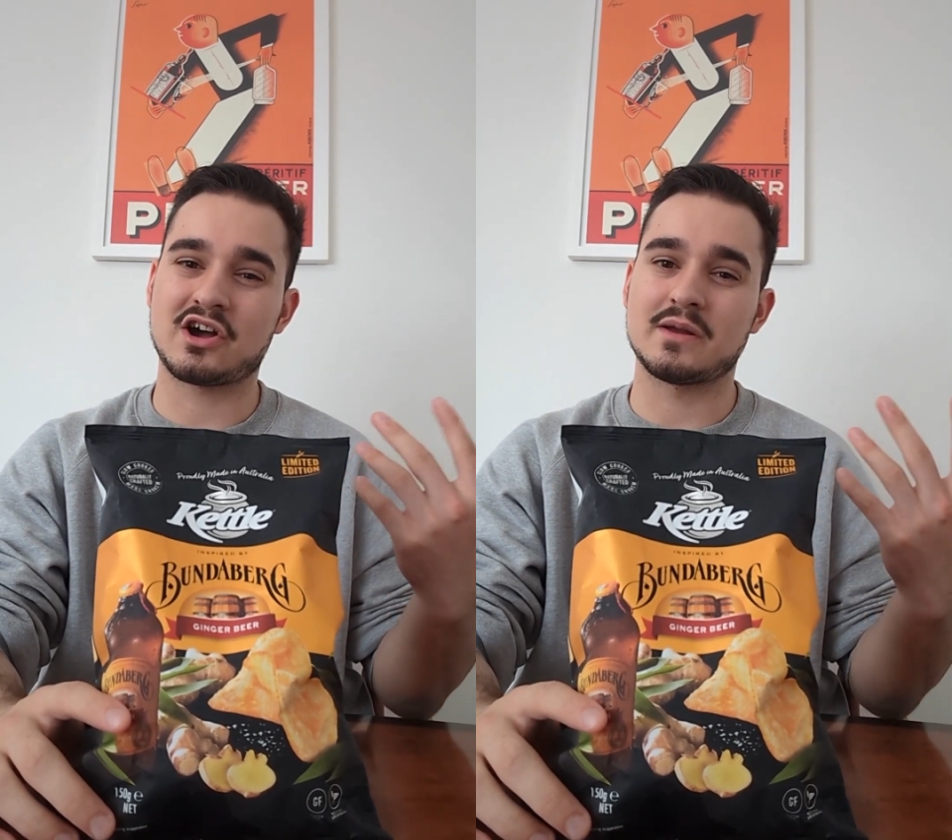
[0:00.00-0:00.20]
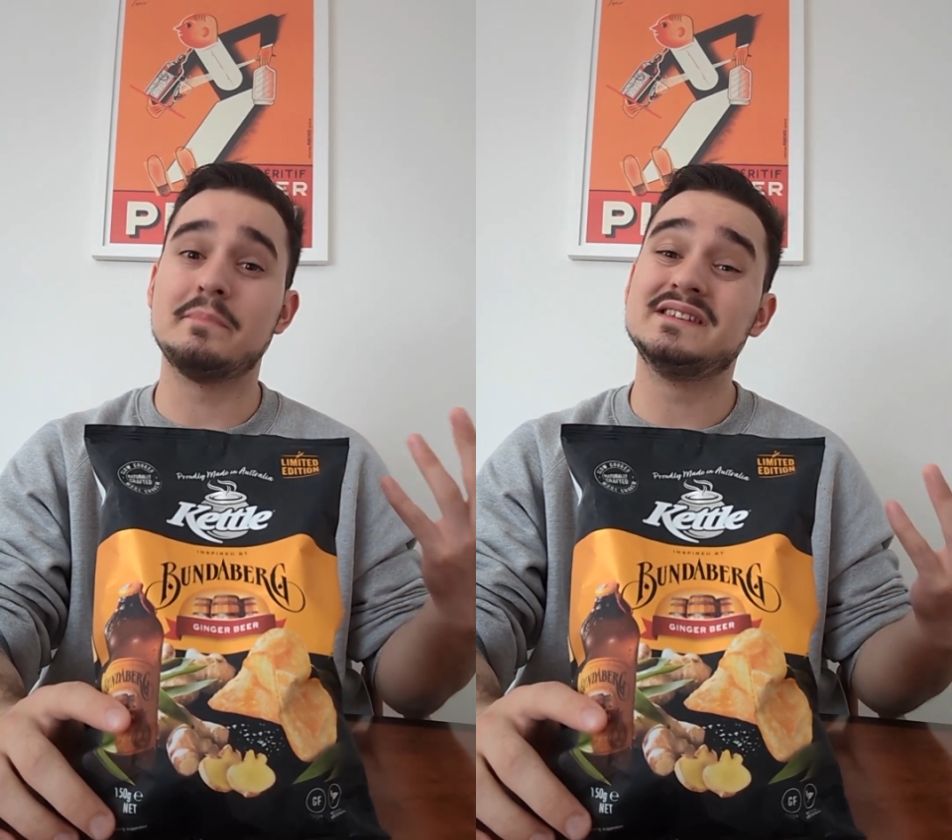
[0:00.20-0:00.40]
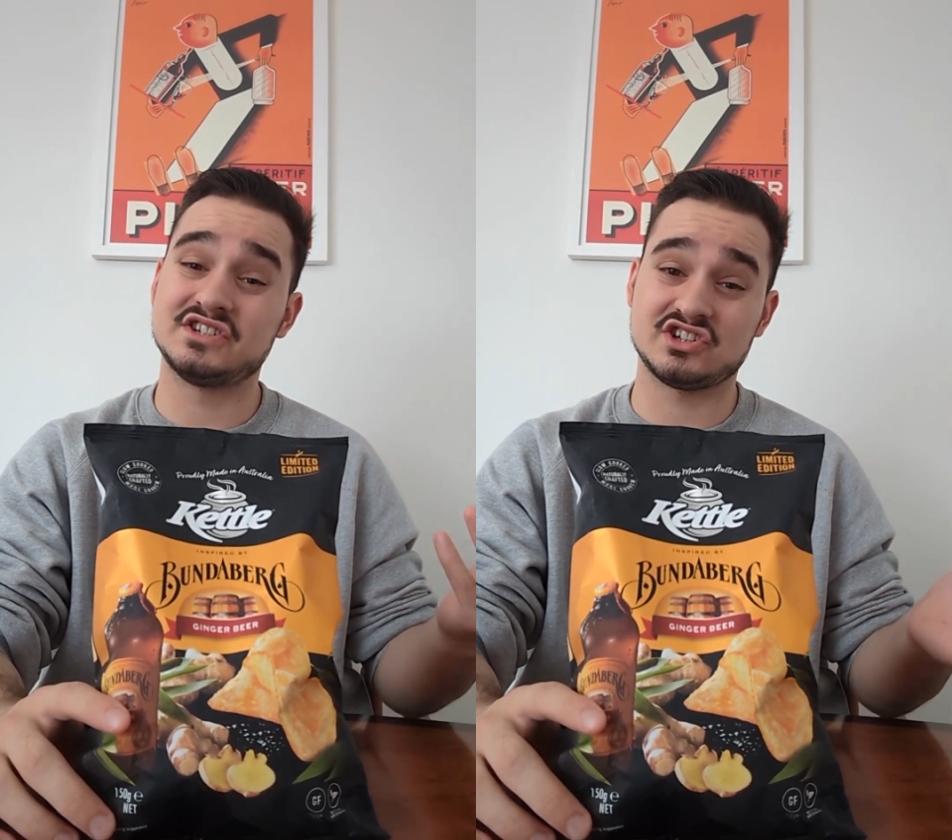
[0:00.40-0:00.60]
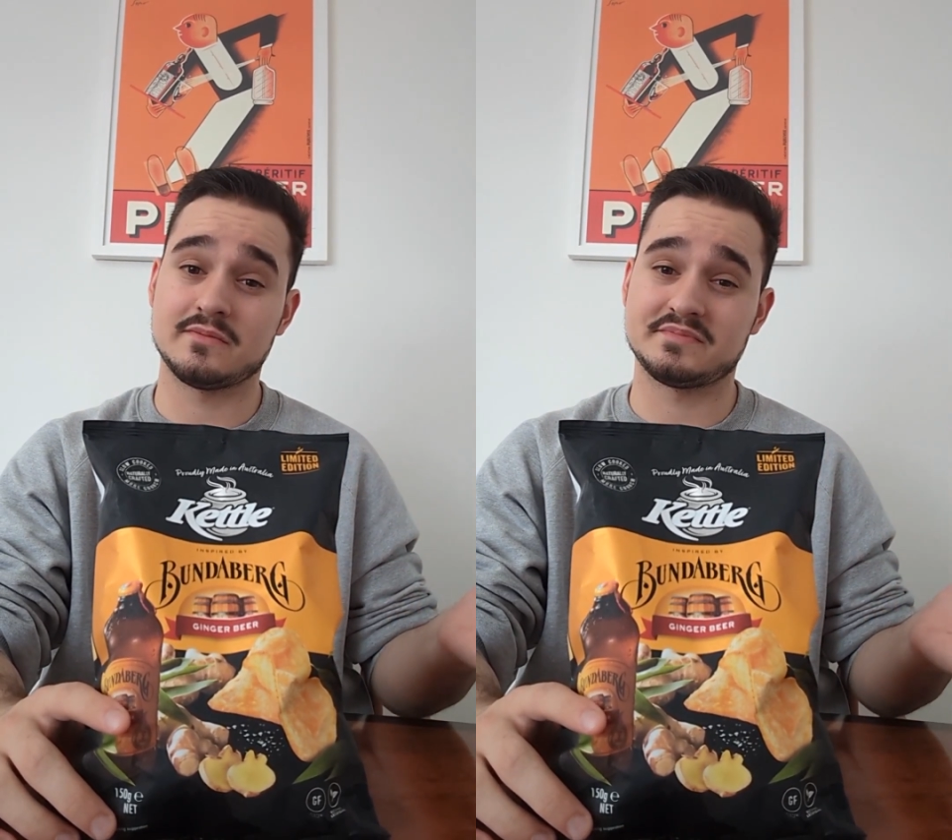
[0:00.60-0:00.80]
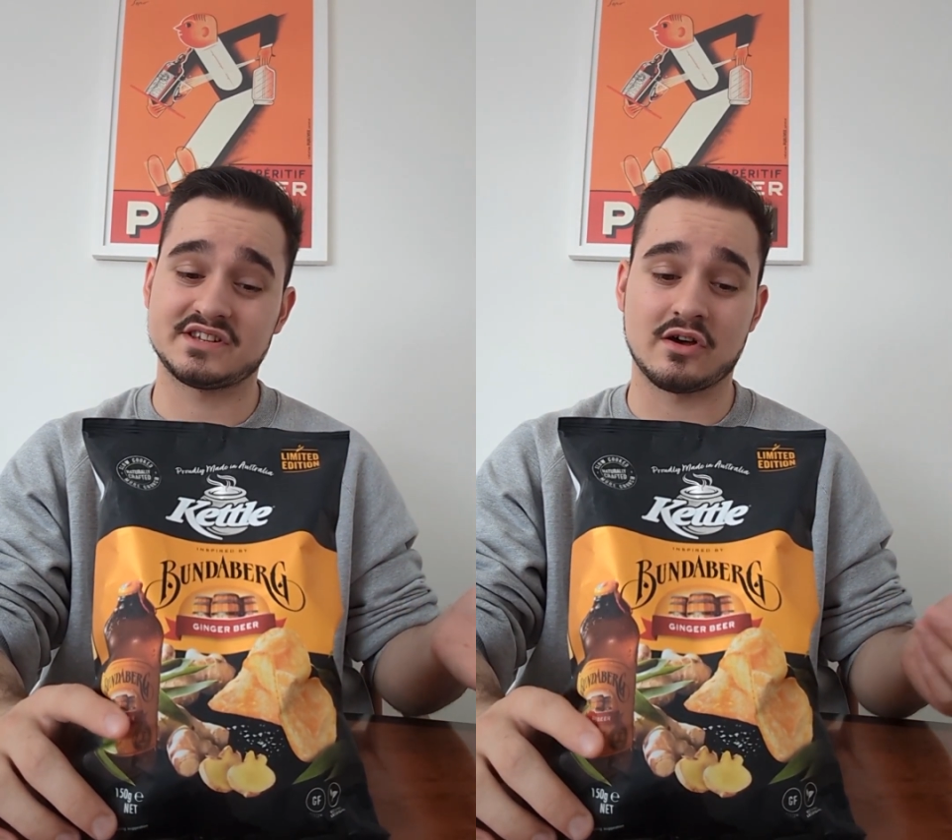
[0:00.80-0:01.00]
kind of position
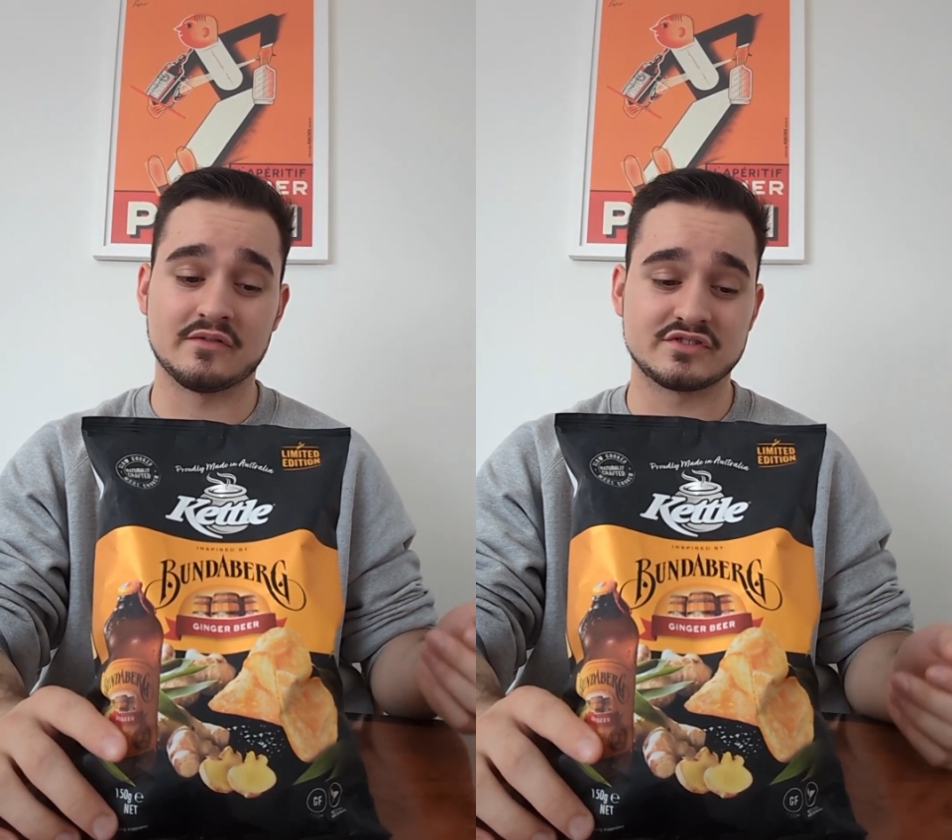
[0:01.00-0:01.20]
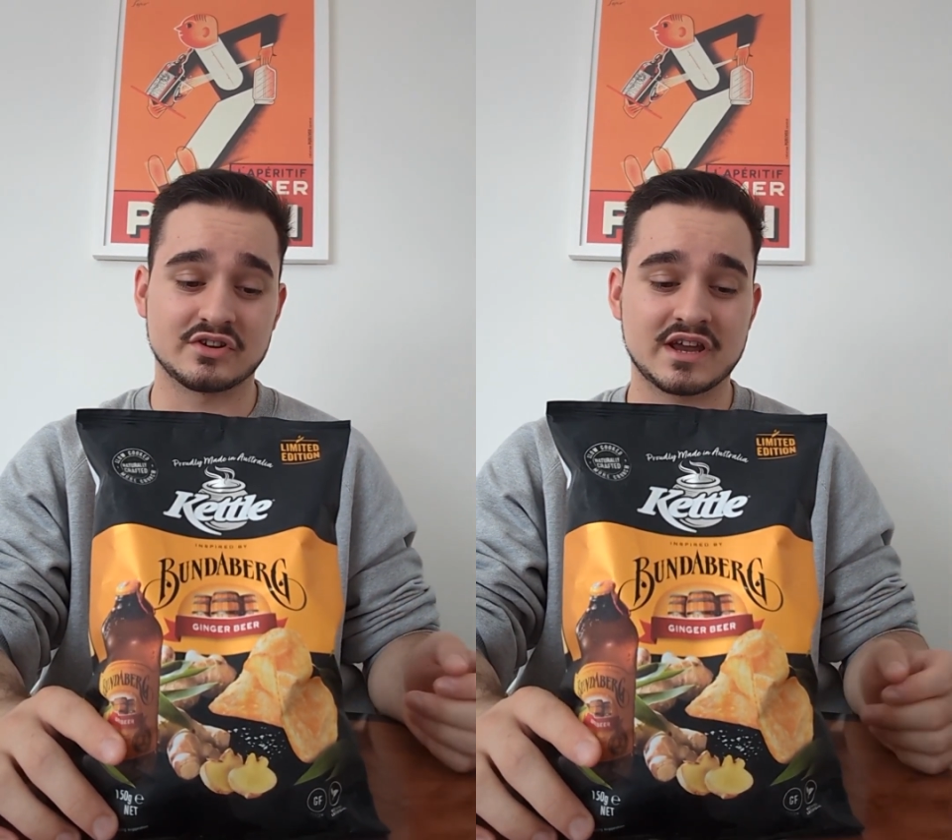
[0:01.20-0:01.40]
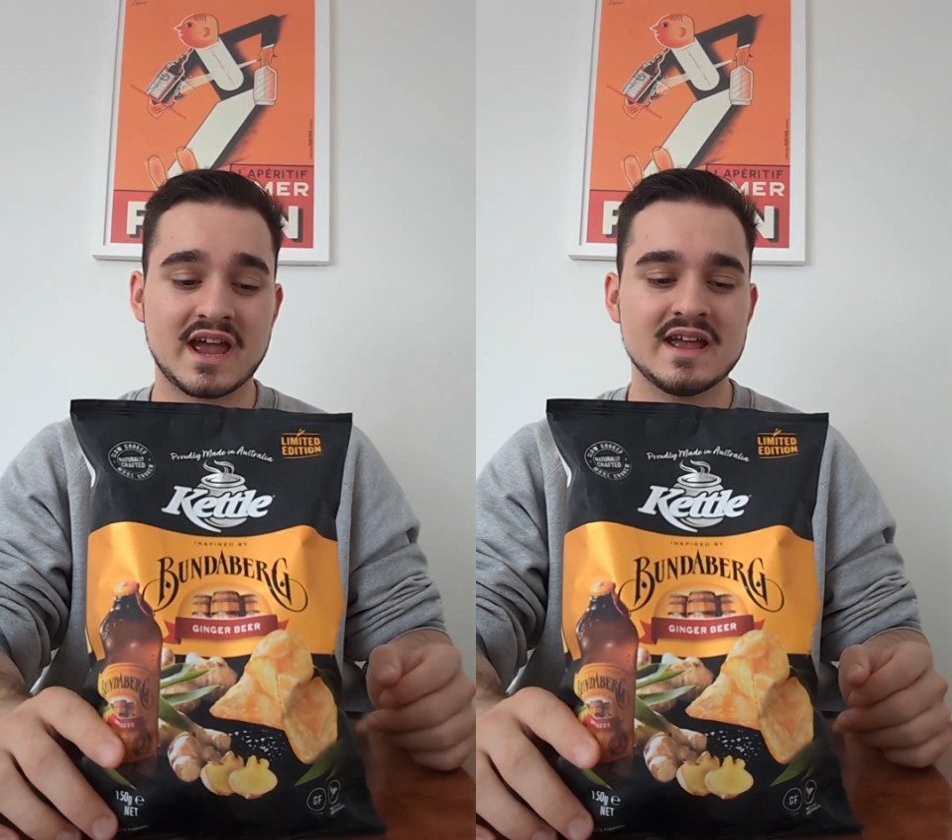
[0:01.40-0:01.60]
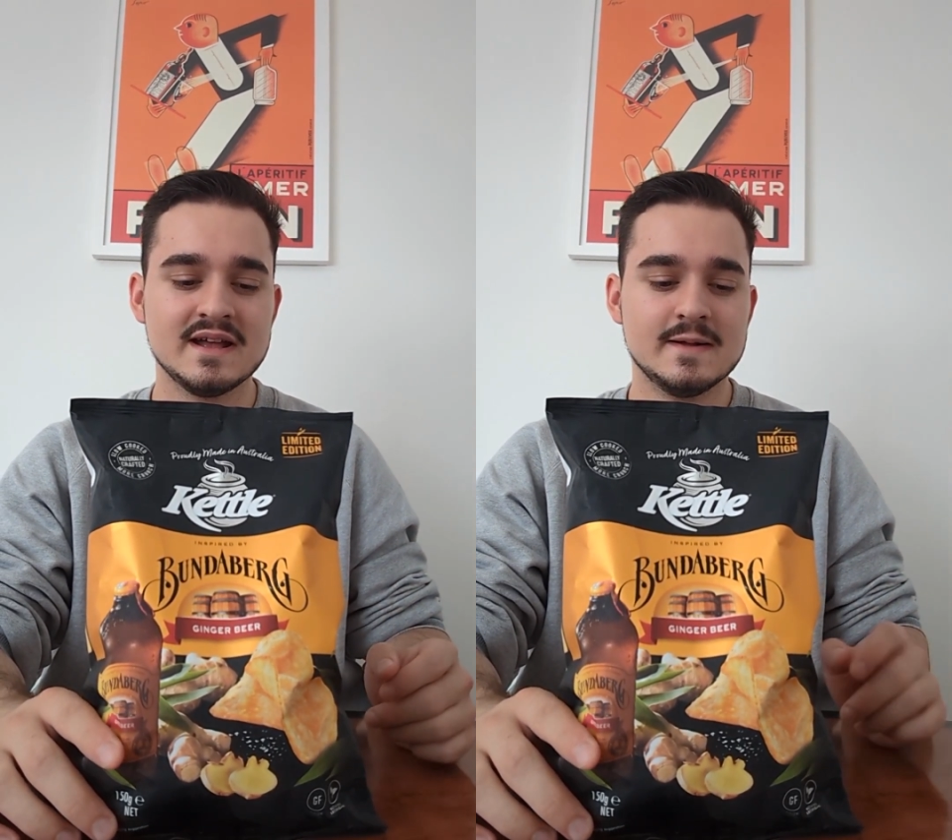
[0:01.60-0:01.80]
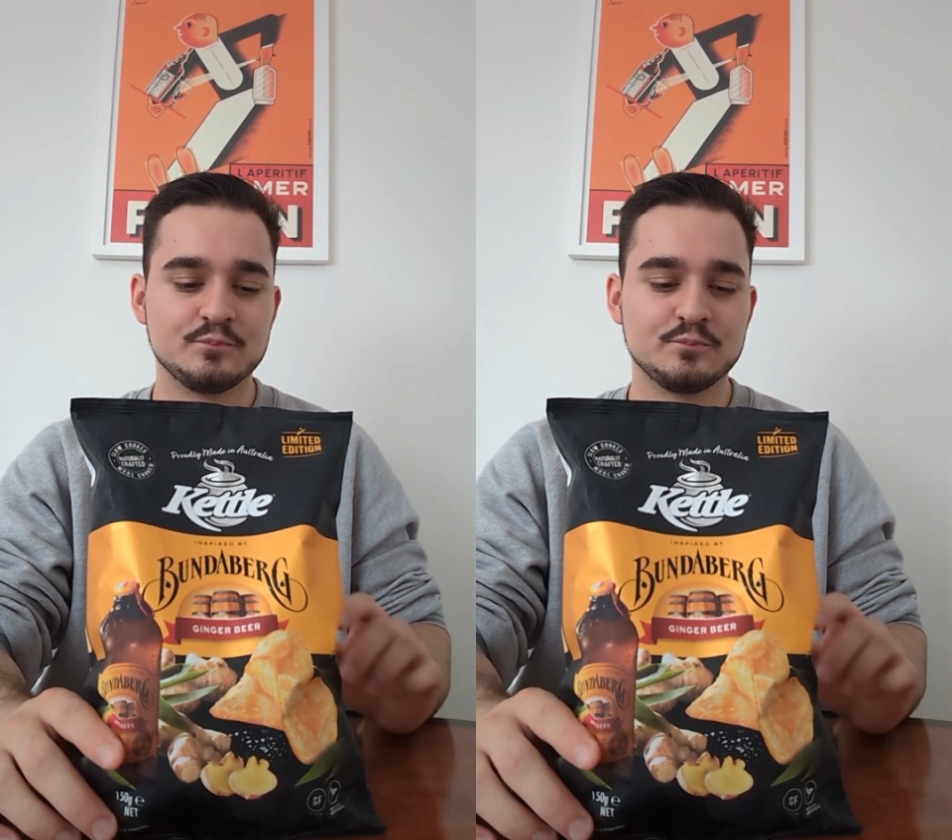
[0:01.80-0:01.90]
themselves, okay?